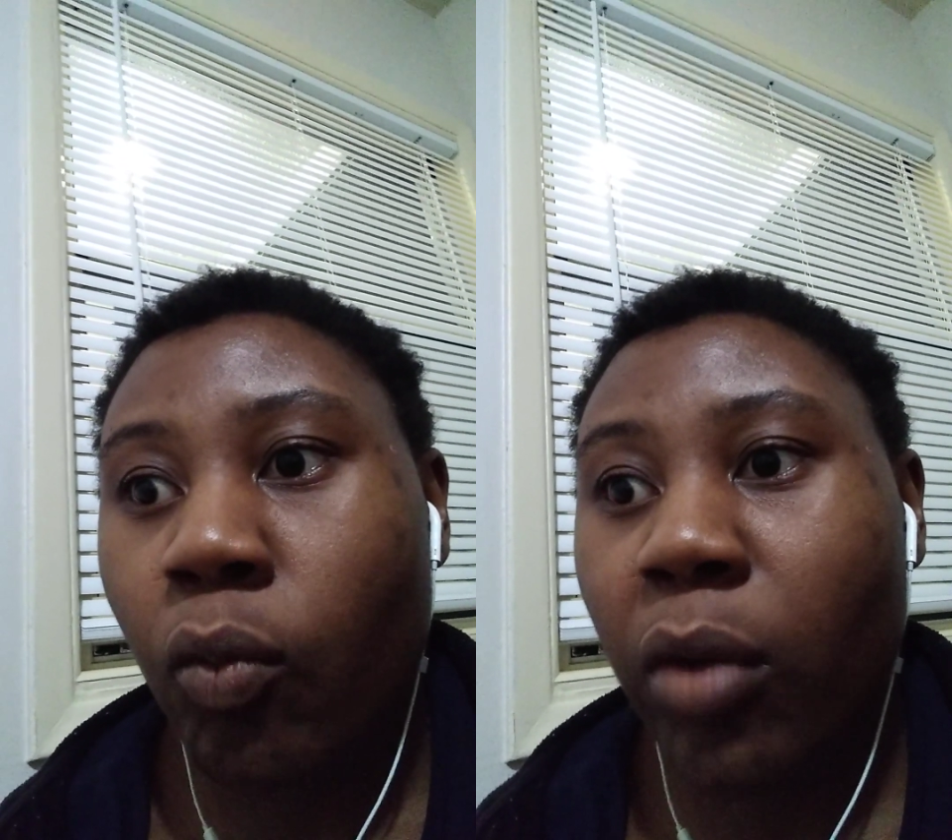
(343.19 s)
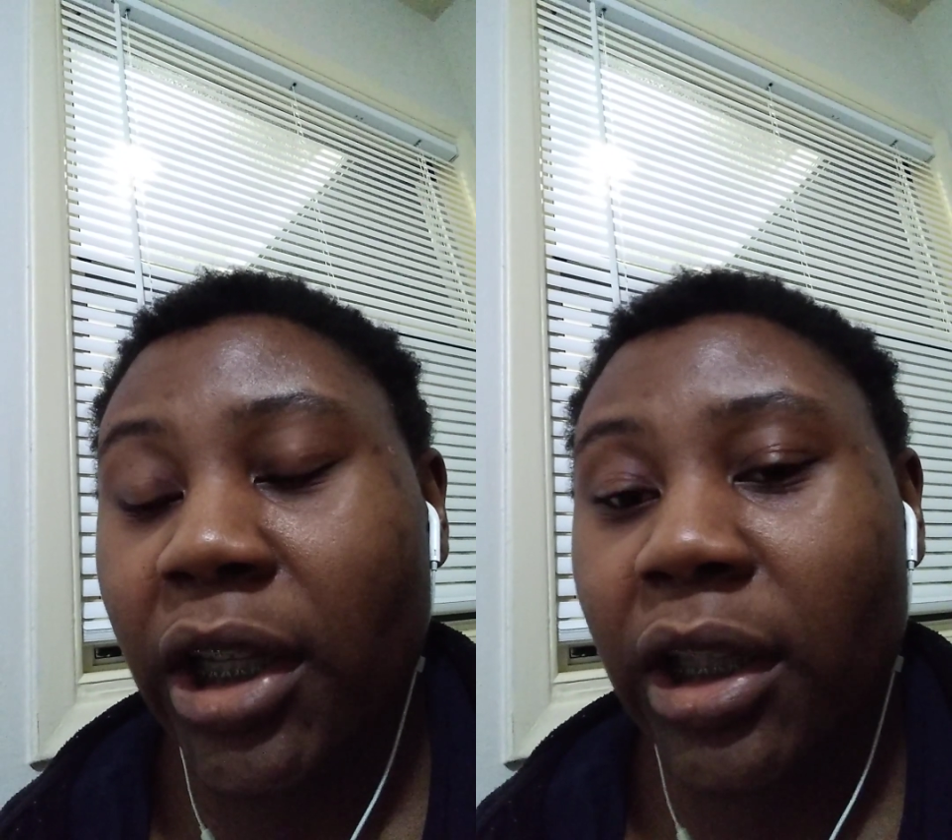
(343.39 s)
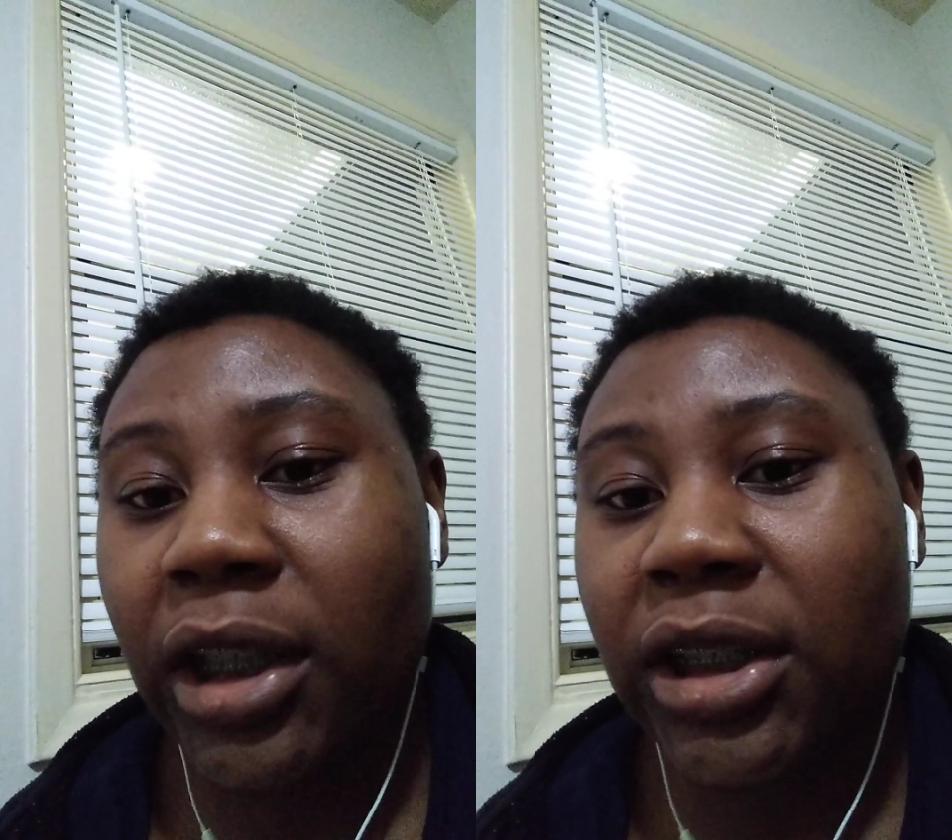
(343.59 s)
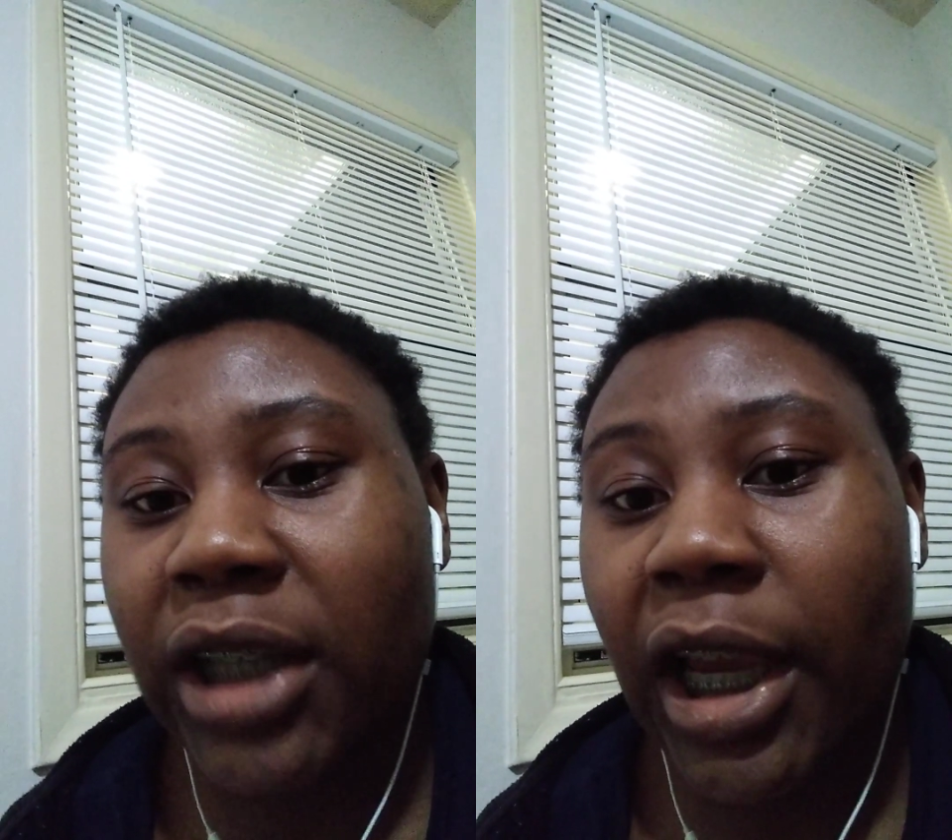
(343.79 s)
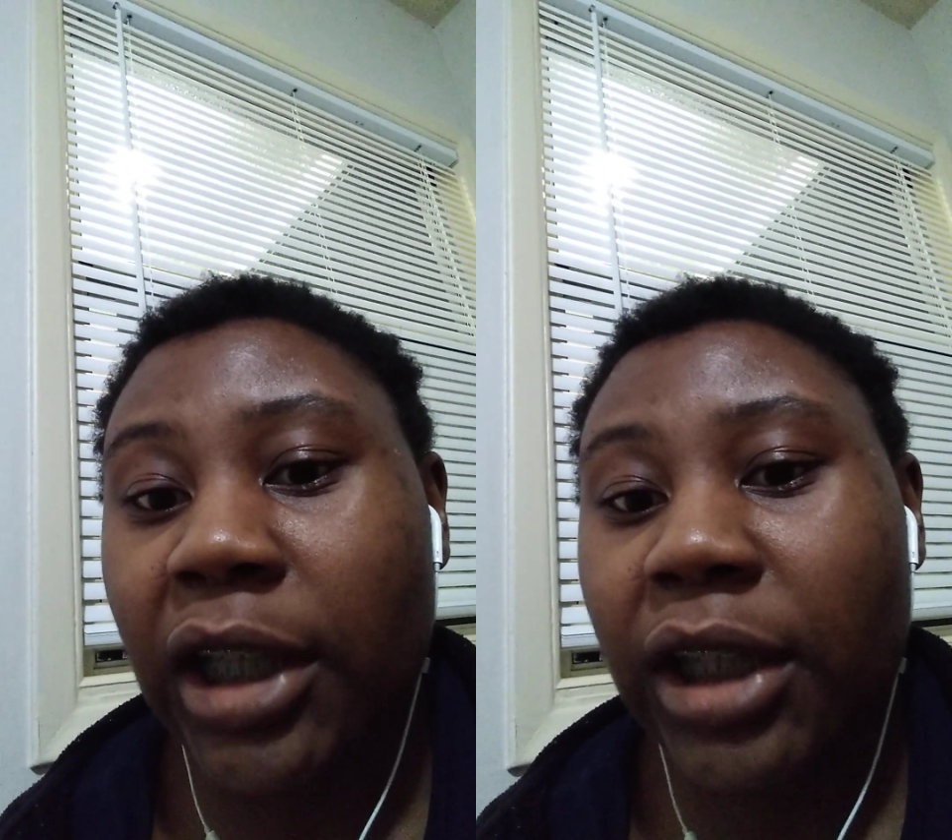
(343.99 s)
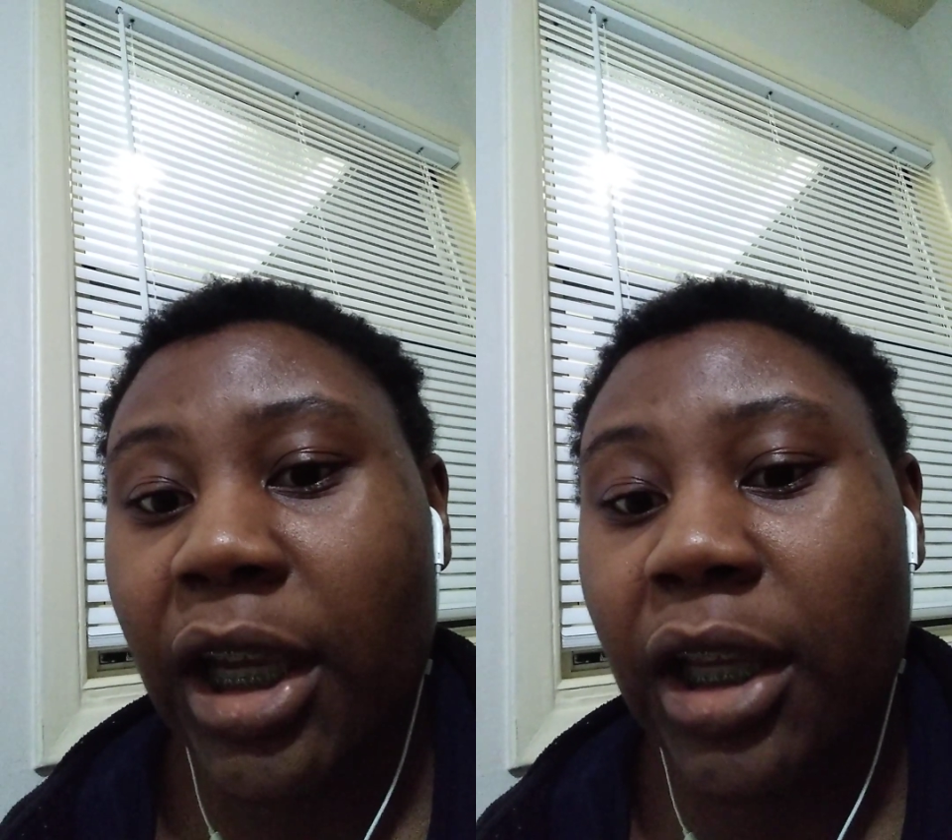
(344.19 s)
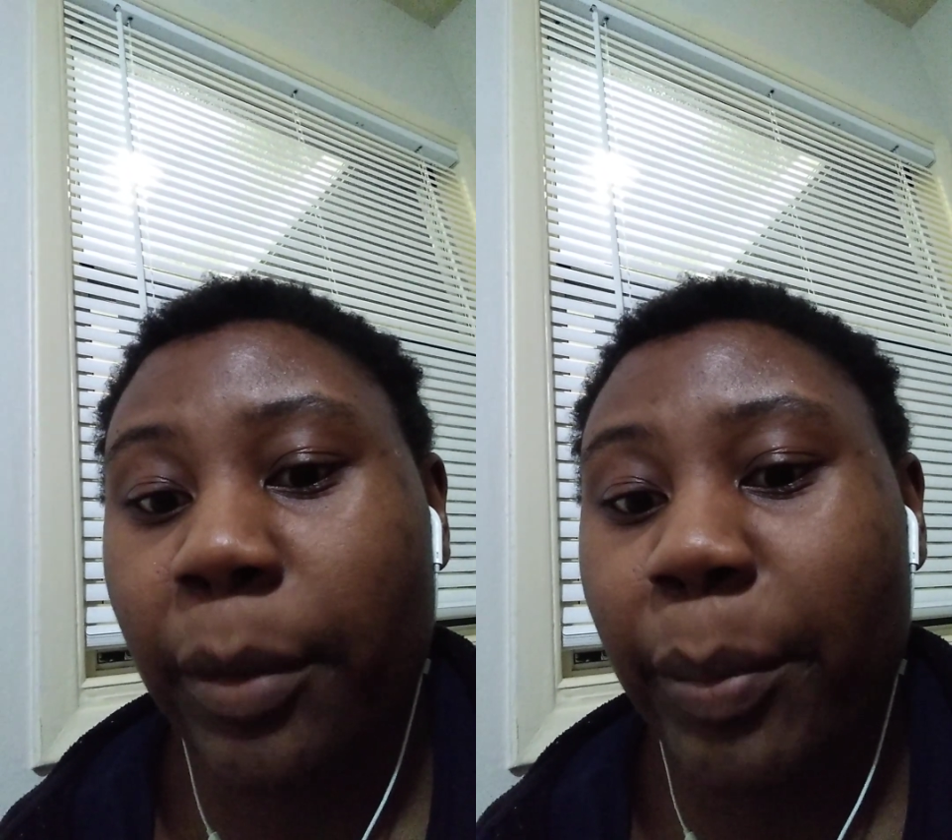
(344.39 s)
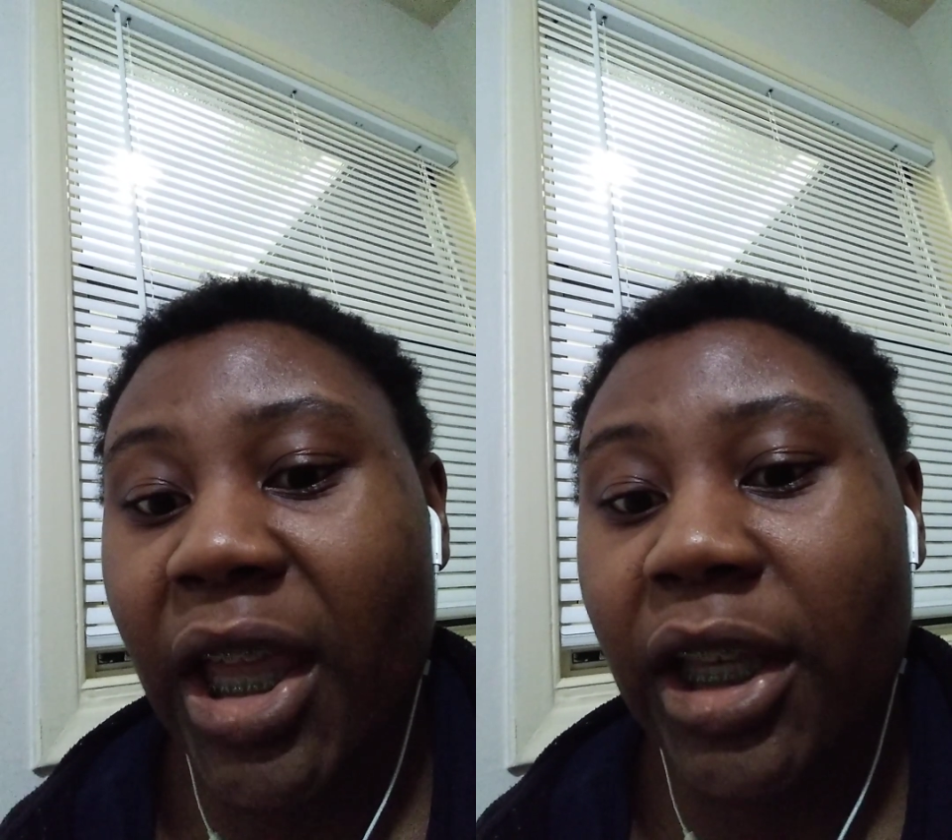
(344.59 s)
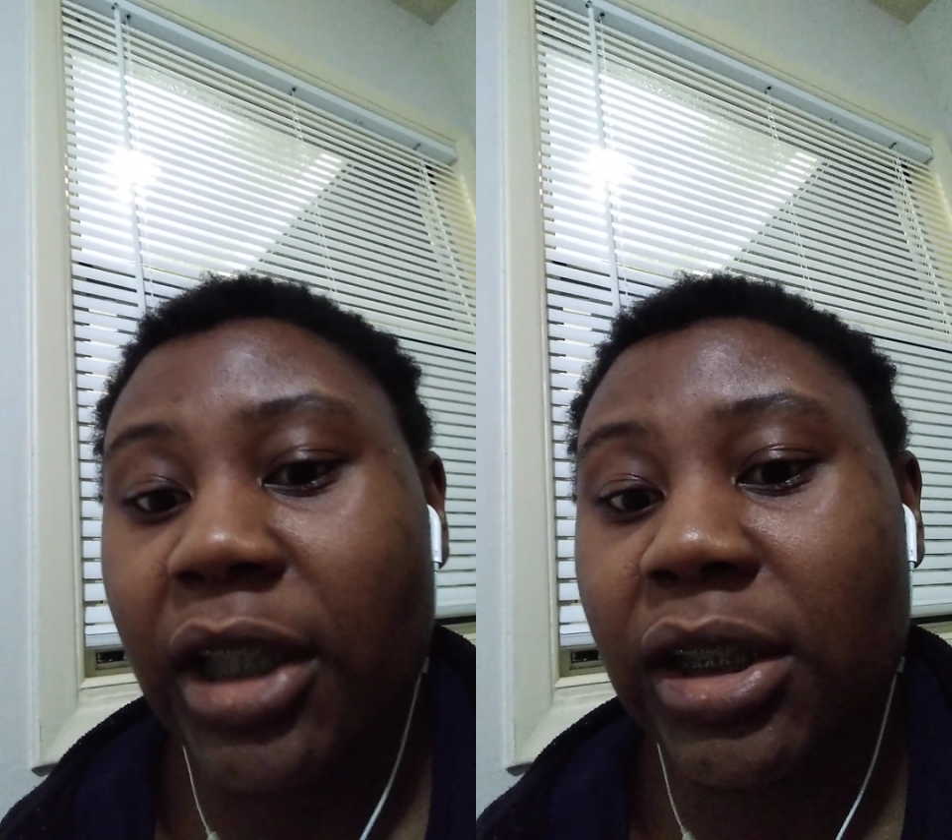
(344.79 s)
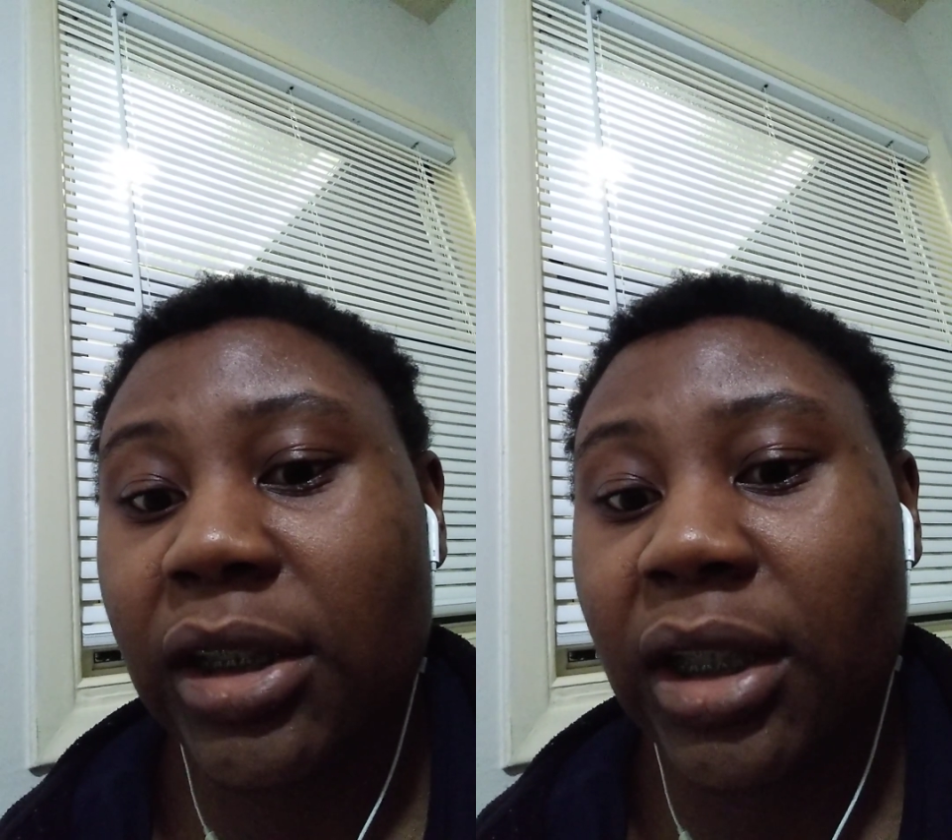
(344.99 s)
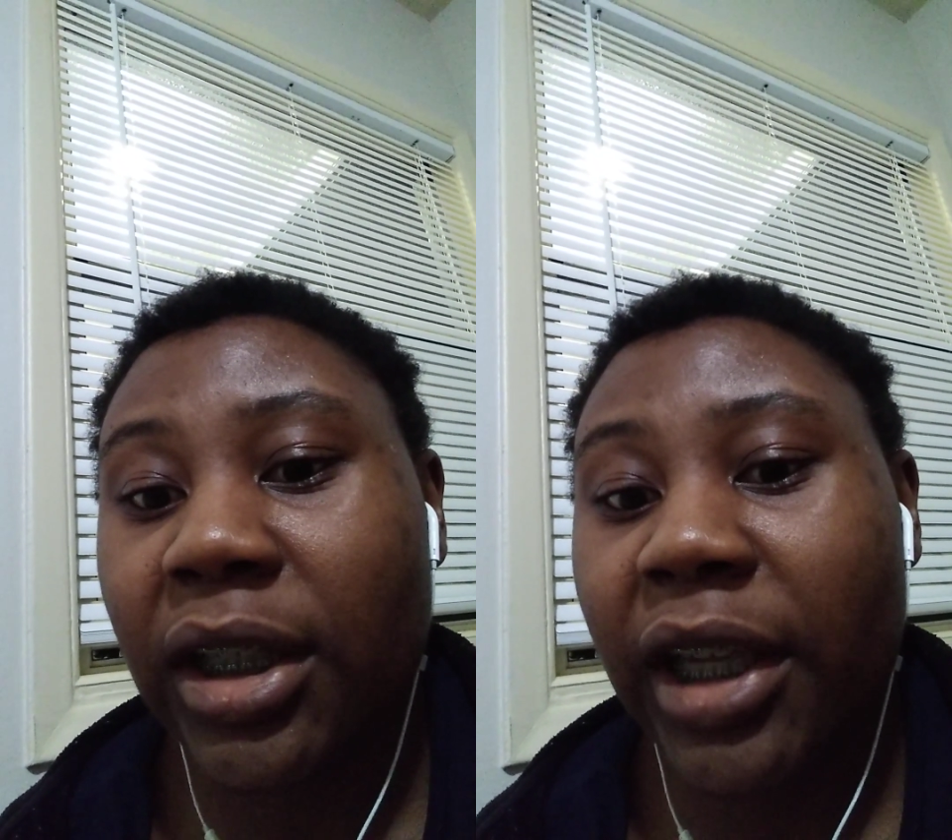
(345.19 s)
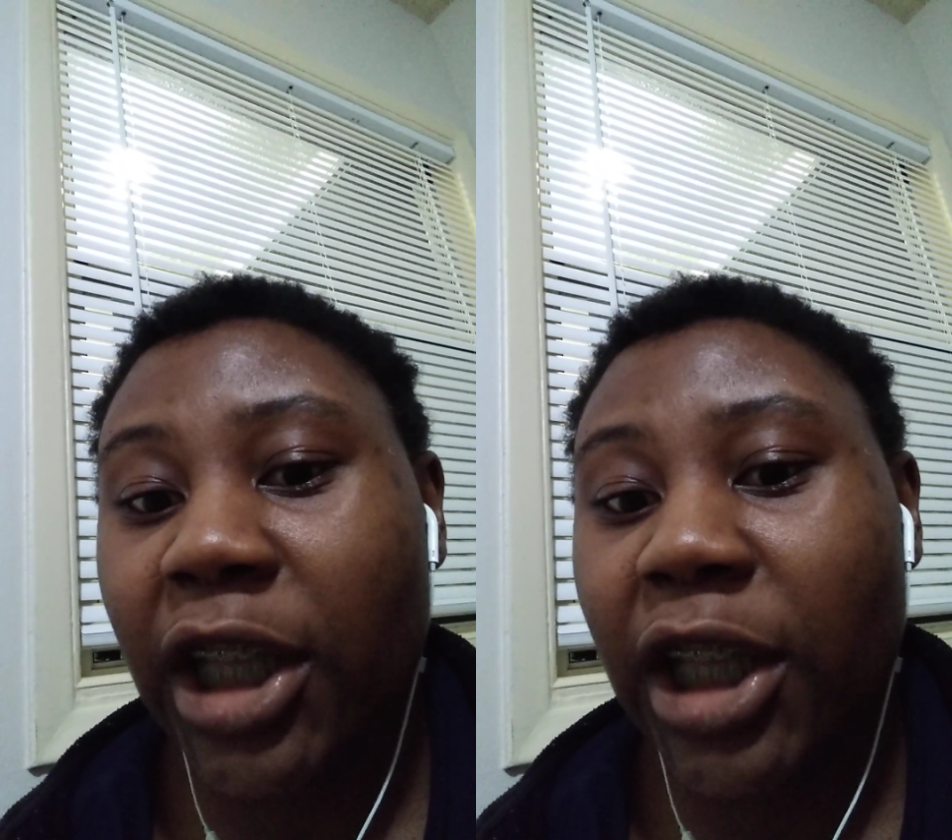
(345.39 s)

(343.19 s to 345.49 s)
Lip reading: one of these days, independence is gonna